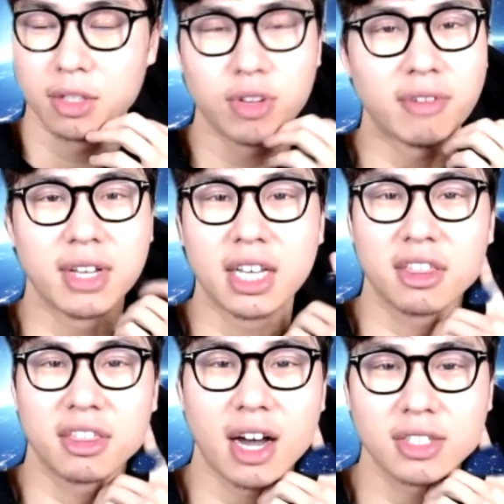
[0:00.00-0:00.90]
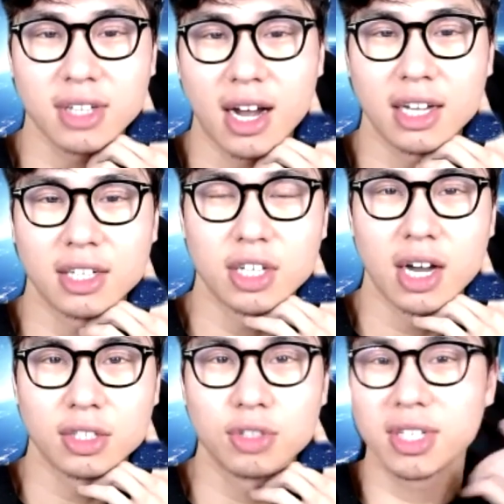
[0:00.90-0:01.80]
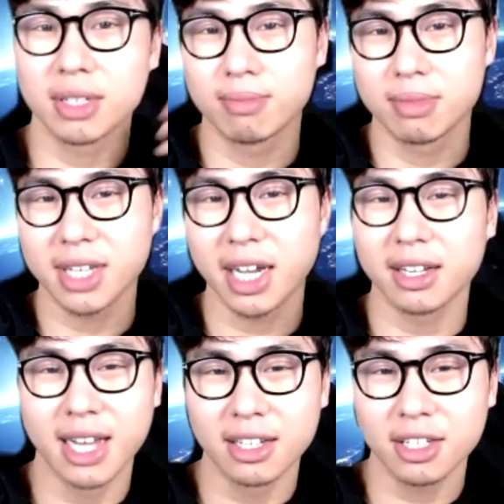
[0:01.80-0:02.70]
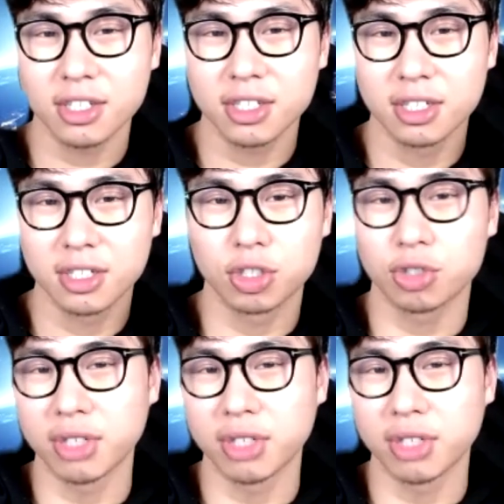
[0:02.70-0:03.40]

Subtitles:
you have any thoughts on using psychedelics to treat